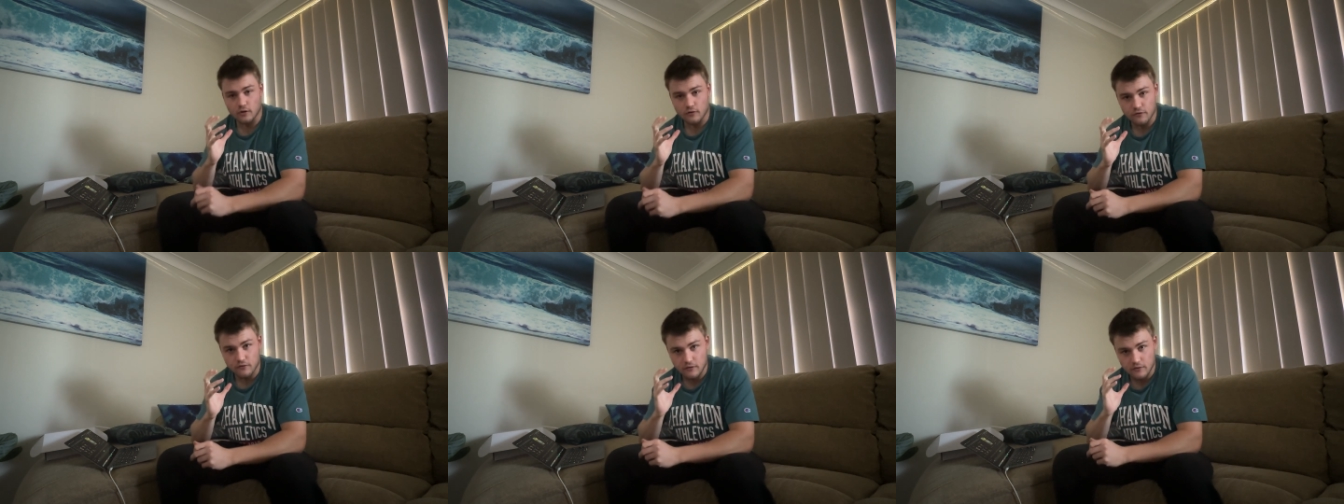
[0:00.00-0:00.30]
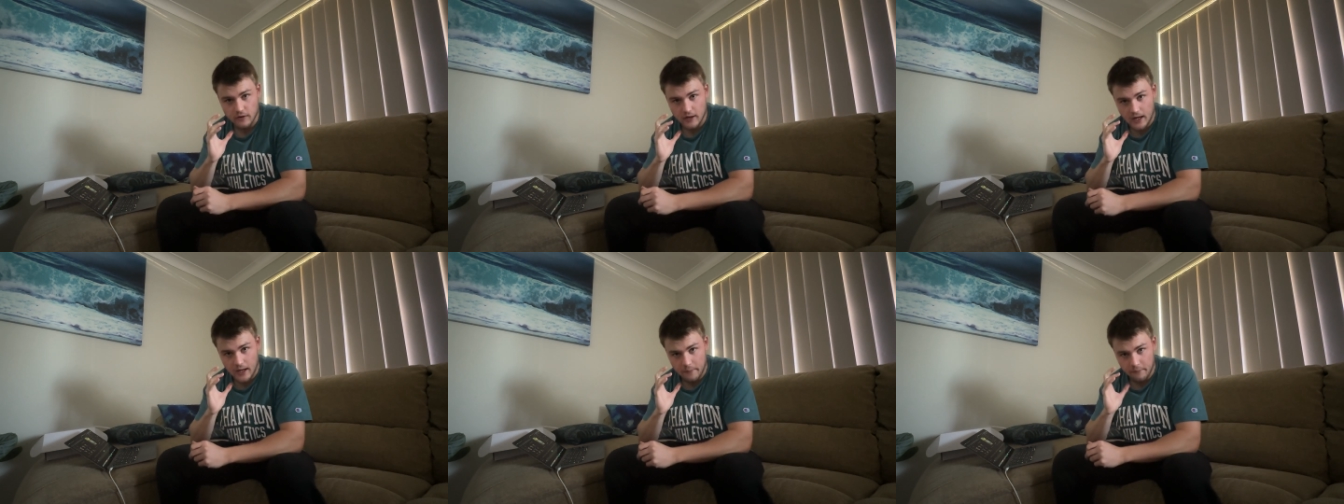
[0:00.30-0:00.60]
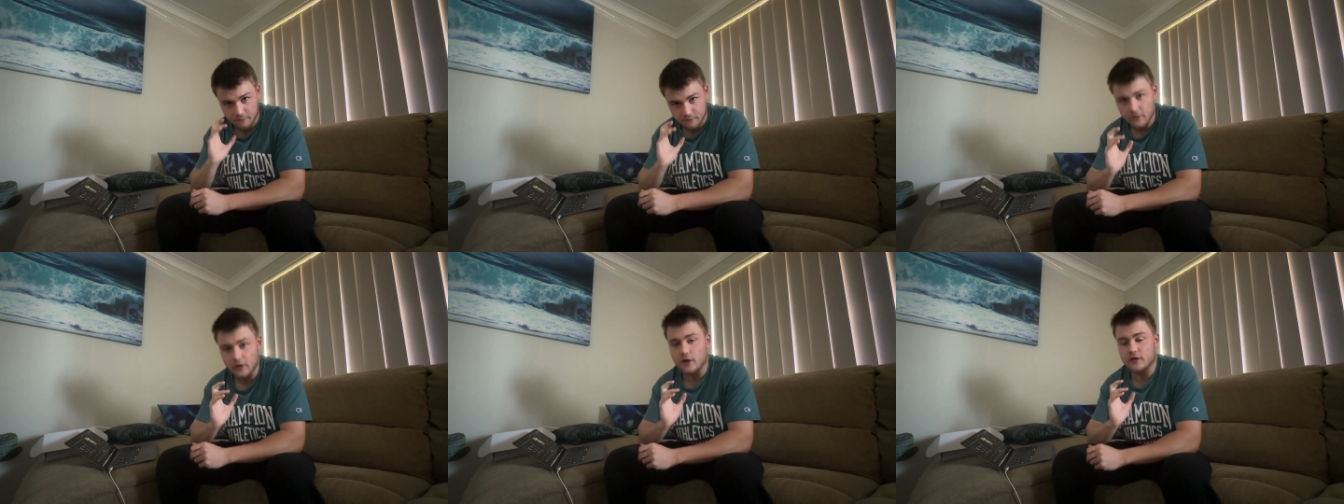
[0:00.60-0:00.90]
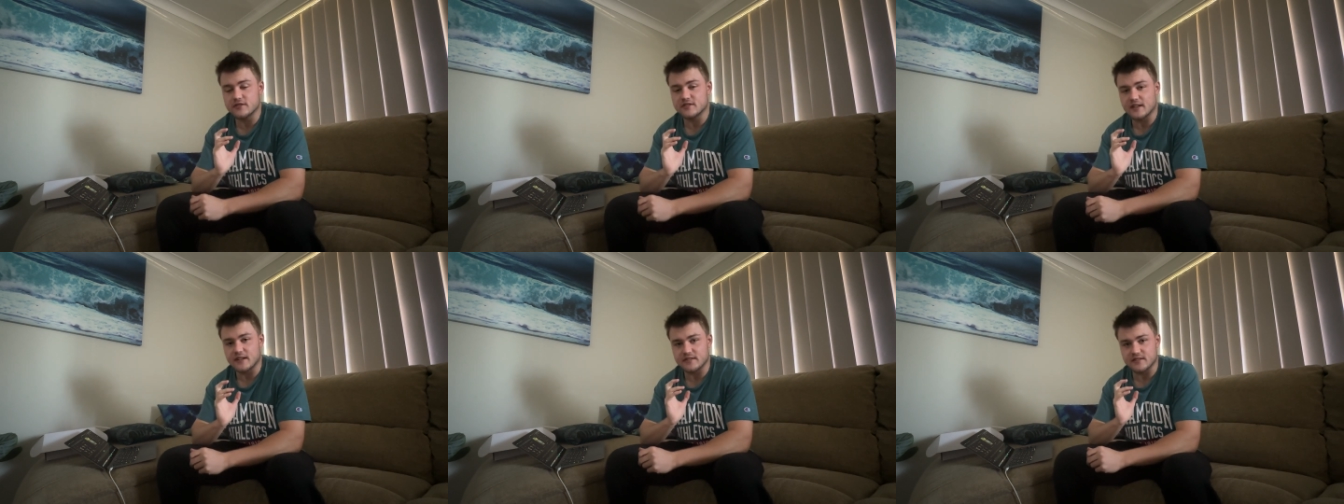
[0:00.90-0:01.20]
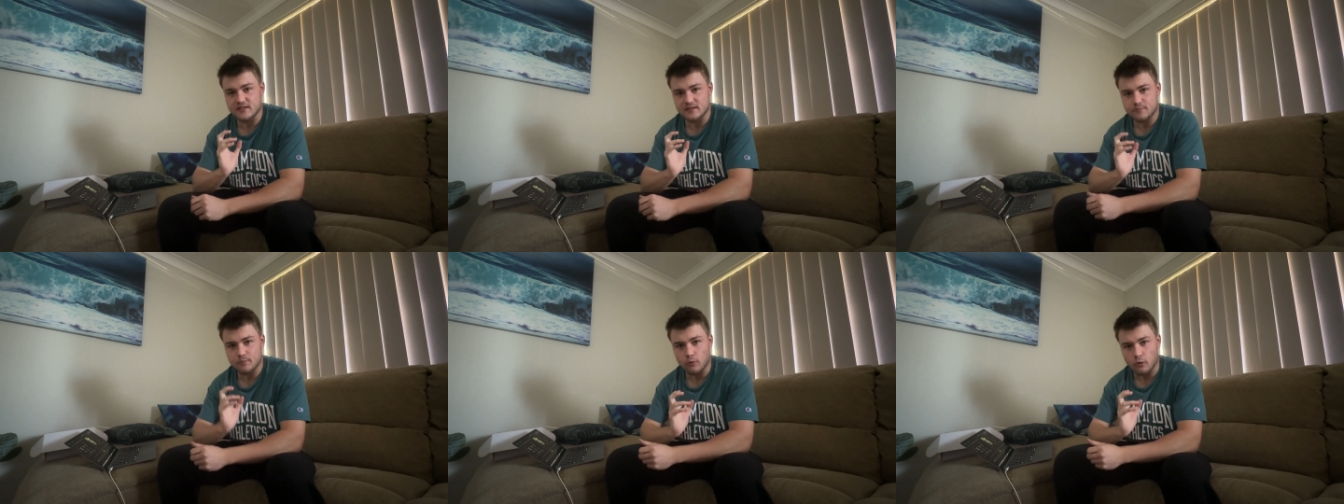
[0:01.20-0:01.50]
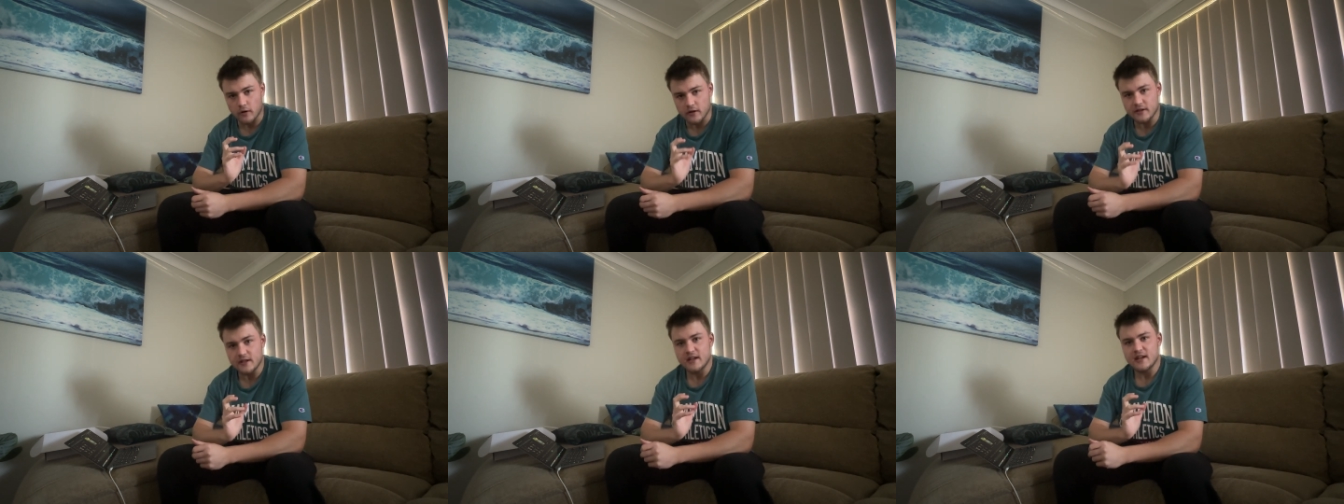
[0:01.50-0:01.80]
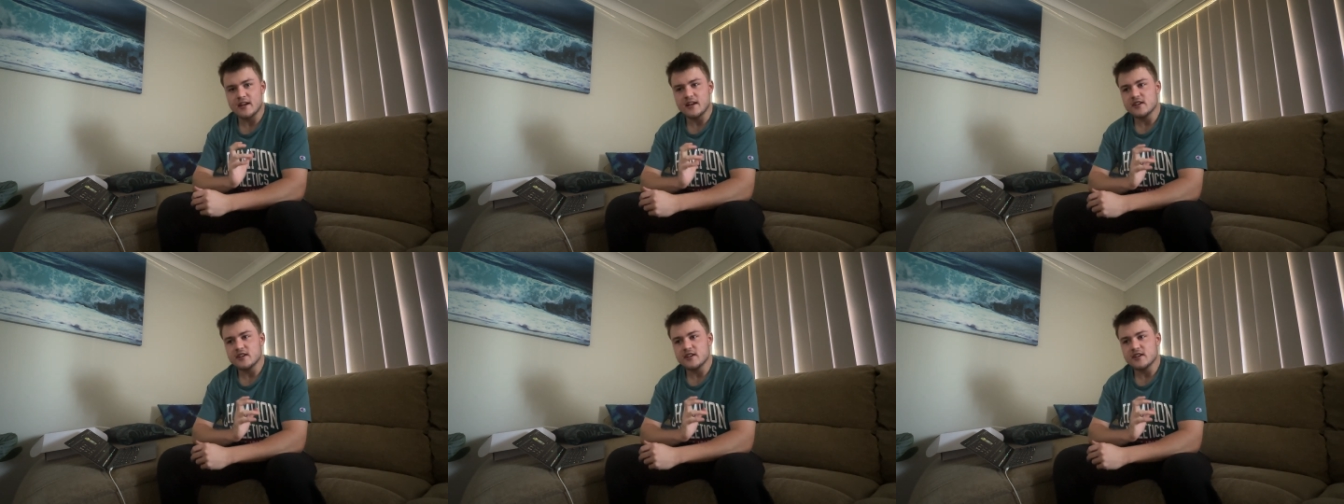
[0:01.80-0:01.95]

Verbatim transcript: of um, photos at this point.